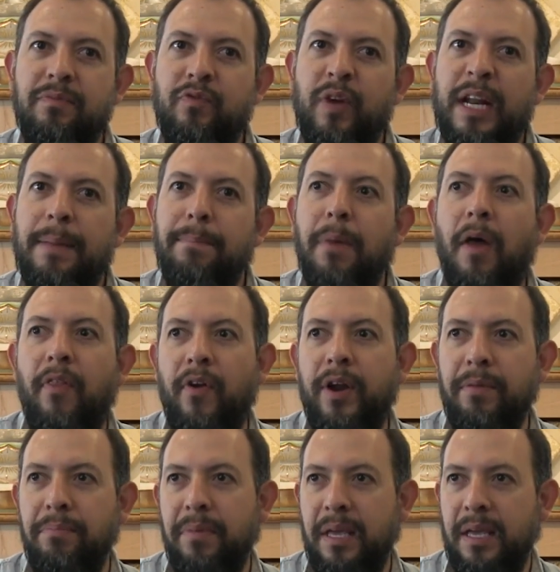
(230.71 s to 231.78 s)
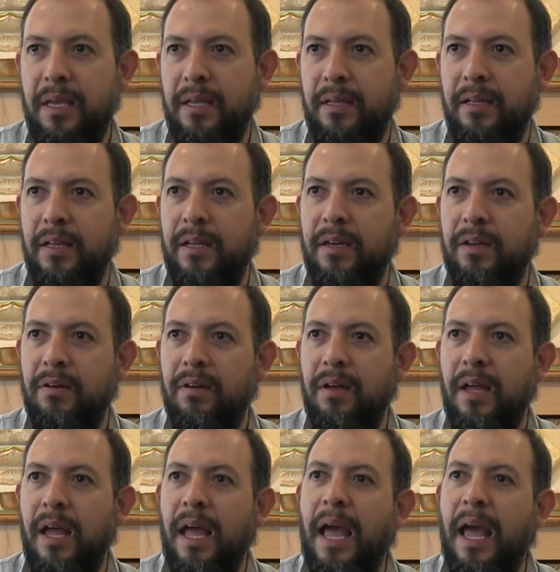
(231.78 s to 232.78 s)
really bothering me, you know,